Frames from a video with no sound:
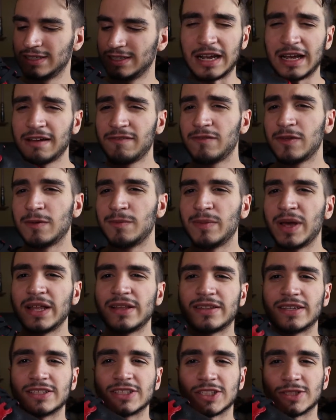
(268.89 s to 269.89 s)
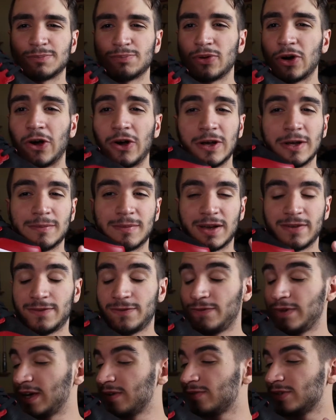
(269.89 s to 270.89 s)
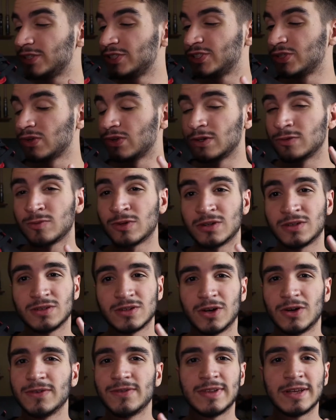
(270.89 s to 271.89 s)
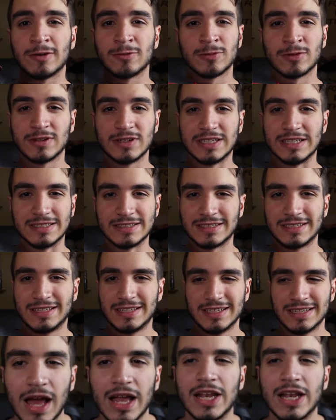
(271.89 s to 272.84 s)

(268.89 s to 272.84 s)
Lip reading: And I have to admit, this is probably my favorite Jordan 1 low they released.